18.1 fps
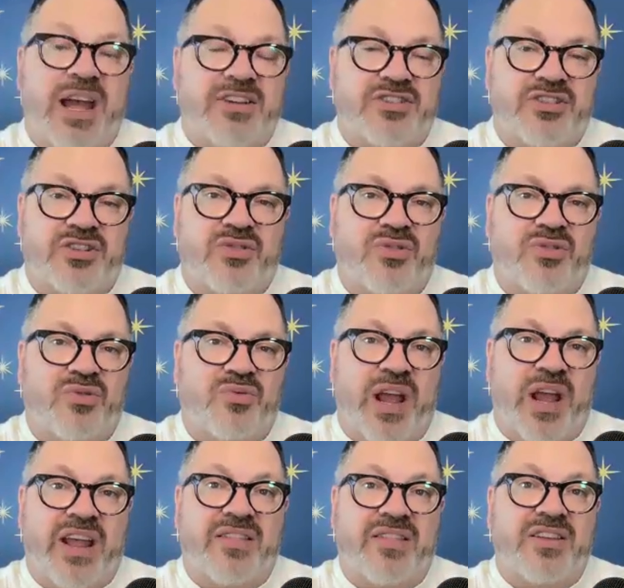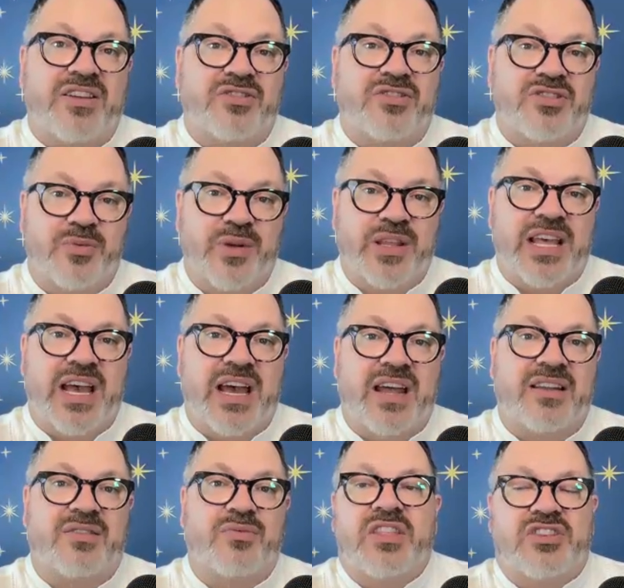magical way that you're doing
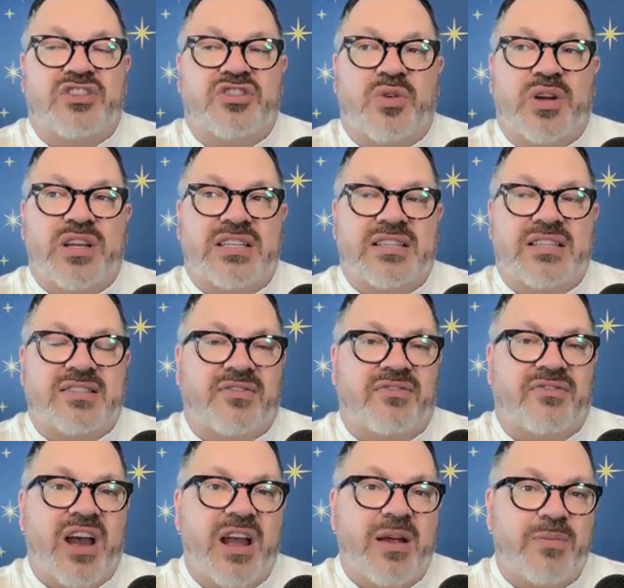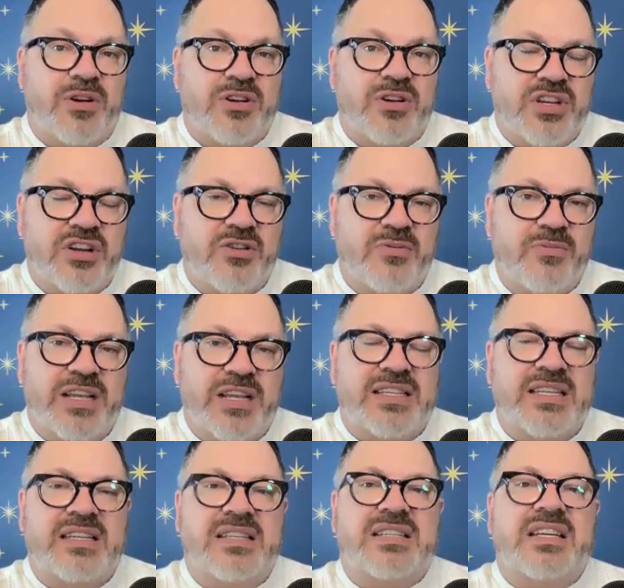that. The choices of fibers that you're
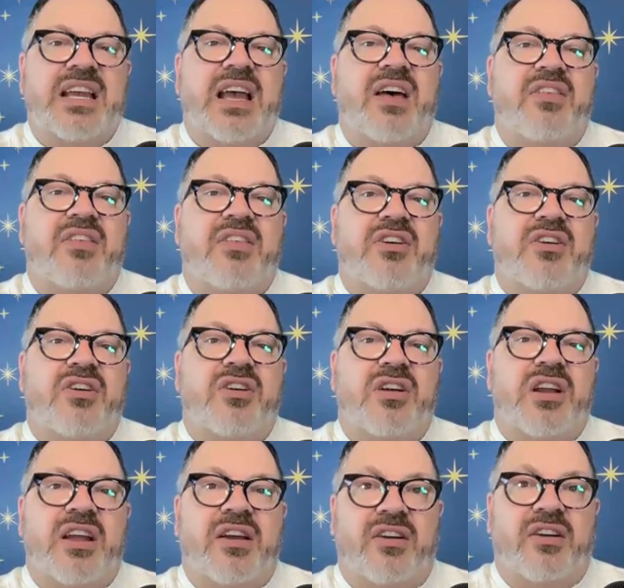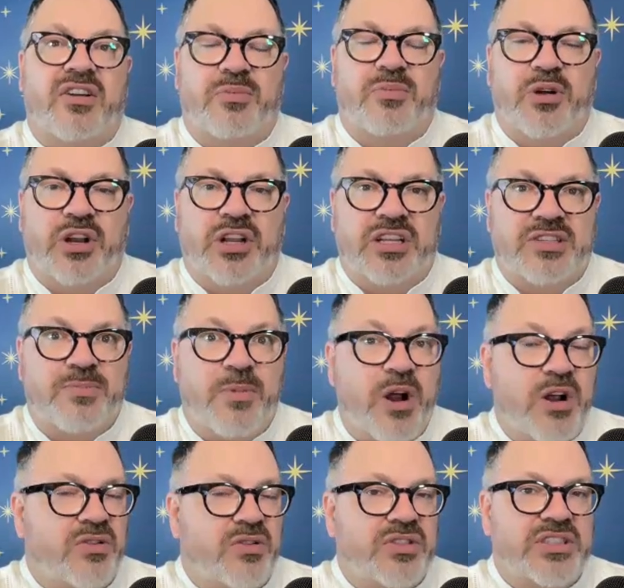mixing together, are you putting
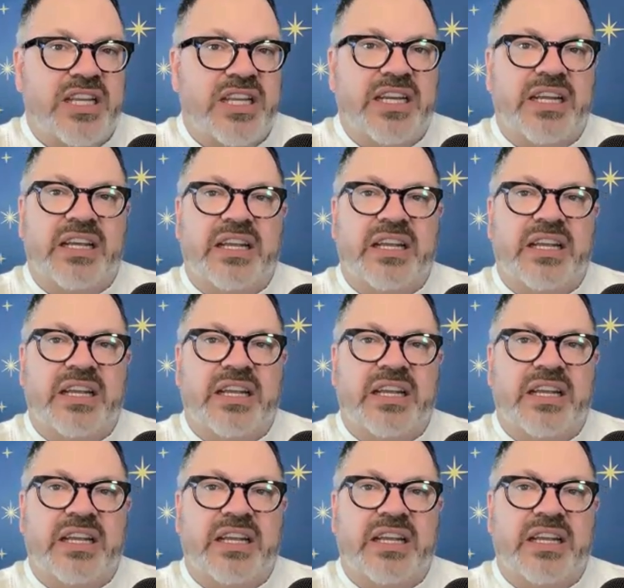sparkles in